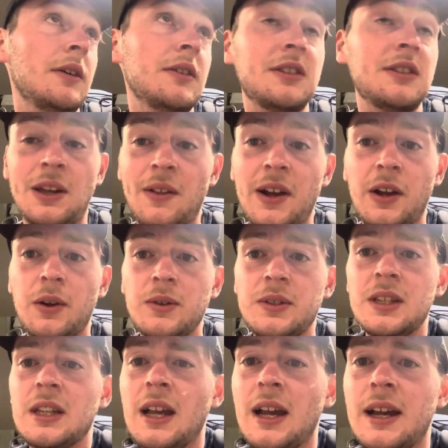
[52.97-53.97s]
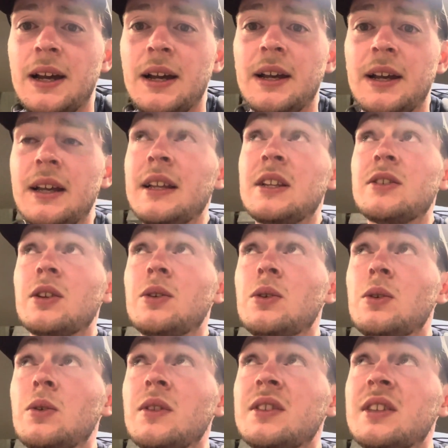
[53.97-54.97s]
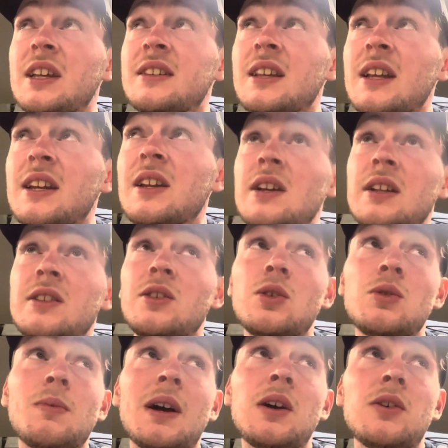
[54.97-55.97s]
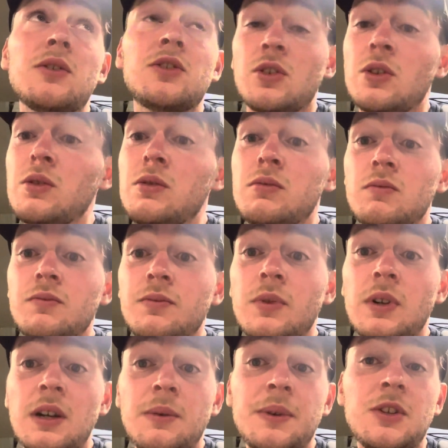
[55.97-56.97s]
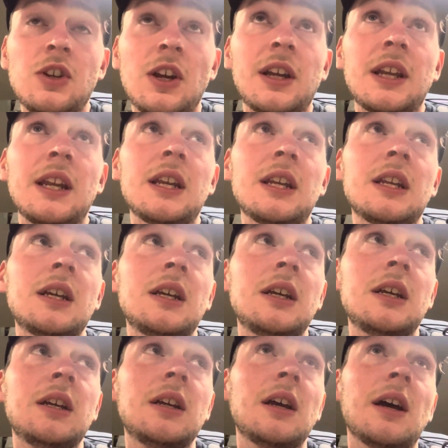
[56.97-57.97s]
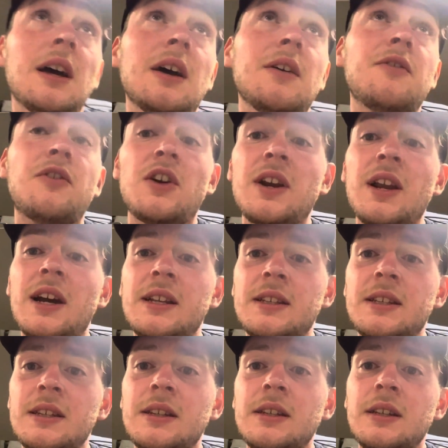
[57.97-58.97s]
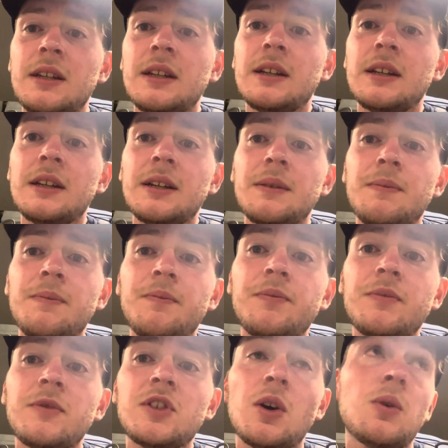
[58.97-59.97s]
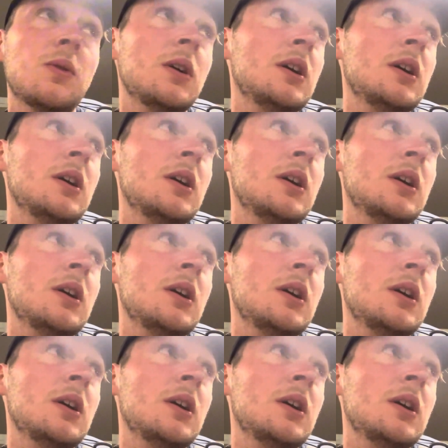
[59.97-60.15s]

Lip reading: see how that goes, into the city centre to my hostel, where I'll be checking in for a night. So